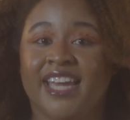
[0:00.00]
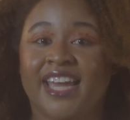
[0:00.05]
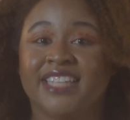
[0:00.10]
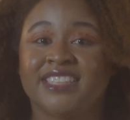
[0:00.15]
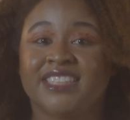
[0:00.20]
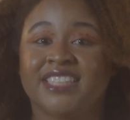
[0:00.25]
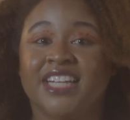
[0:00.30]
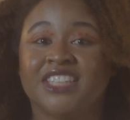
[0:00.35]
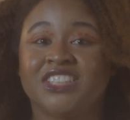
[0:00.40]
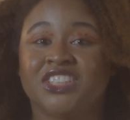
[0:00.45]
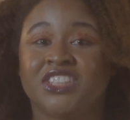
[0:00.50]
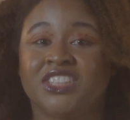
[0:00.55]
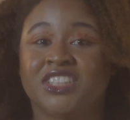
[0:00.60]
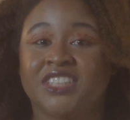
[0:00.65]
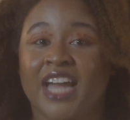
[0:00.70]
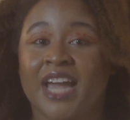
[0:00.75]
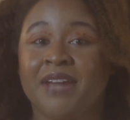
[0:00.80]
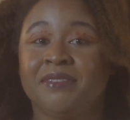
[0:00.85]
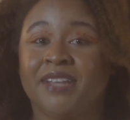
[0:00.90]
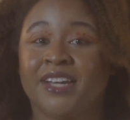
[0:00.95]
It's a
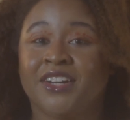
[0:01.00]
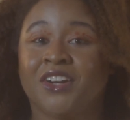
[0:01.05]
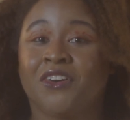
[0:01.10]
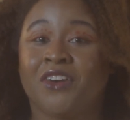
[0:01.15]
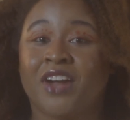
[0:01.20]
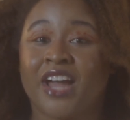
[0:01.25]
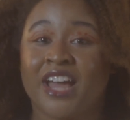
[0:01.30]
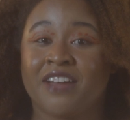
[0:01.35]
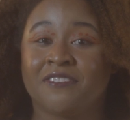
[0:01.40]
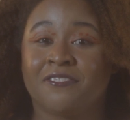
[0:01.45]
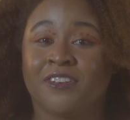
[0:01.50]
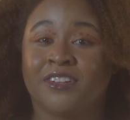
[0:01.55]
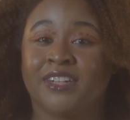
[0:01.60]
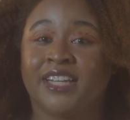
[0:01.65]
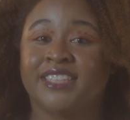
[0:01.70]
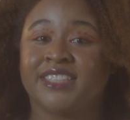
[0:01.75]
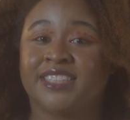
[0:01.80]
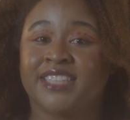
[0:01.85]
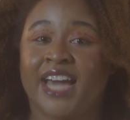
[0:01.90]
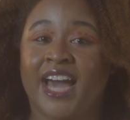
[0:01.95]
shame that her
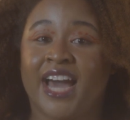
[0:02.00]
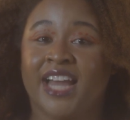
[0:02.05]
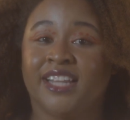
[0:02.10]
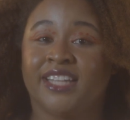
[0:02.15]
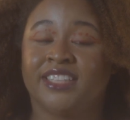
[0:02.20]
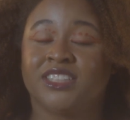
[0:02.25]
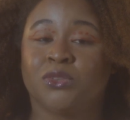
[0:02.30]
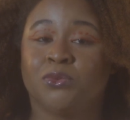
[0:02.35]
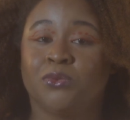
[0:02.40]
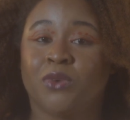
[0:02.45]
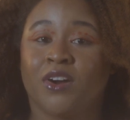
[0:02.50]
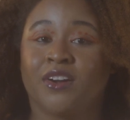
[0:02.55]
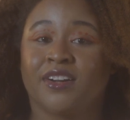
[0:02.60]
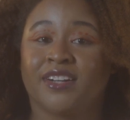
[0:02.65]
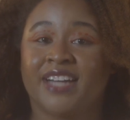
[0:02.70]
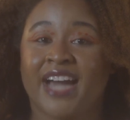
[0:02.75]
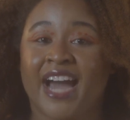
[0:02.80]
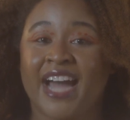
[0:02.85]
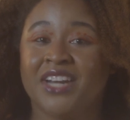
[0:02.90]
effort and talents were